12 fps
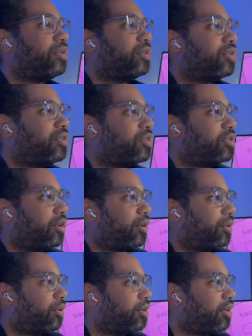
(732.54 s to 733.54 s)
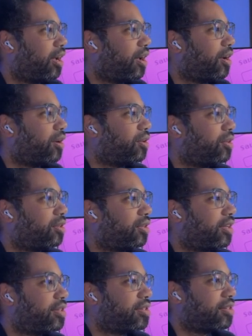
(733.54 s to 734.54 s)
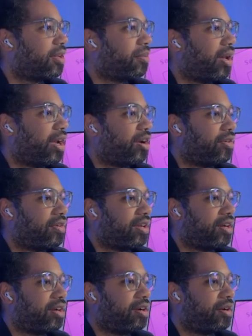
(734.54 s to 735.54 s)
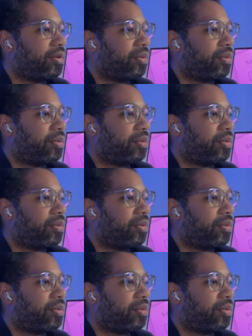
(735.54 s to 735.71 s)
So now let's get back over here